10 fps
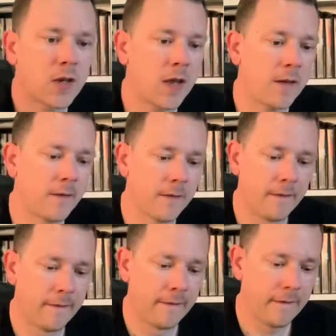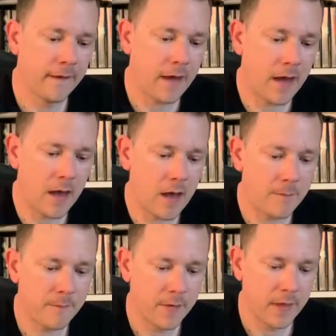it
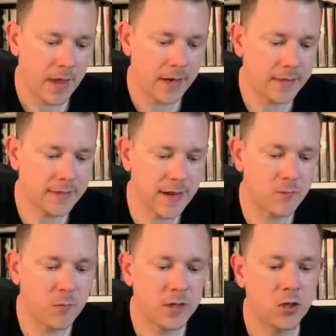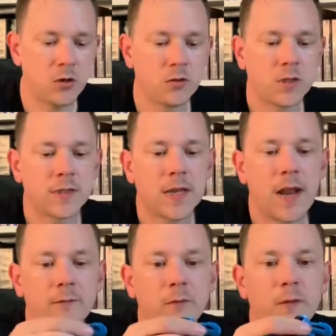and it's never been used. She said
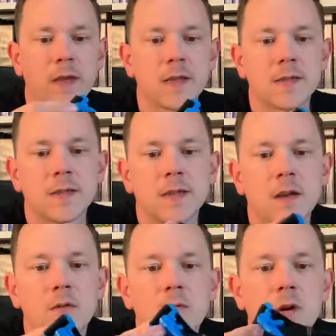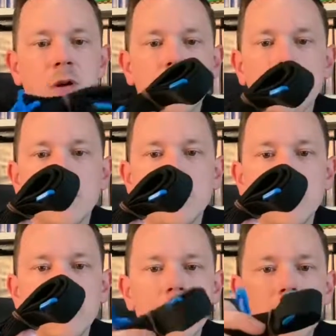everything is still
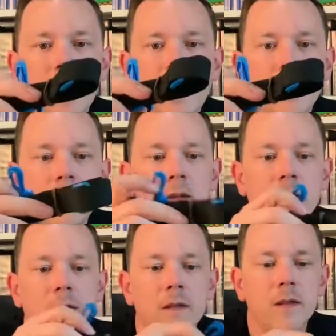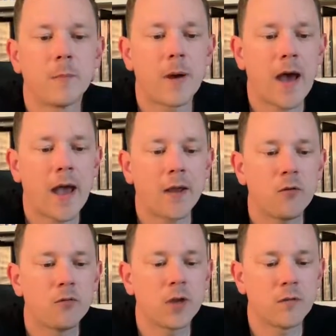in the bag,
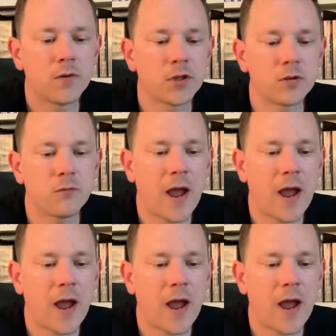all the original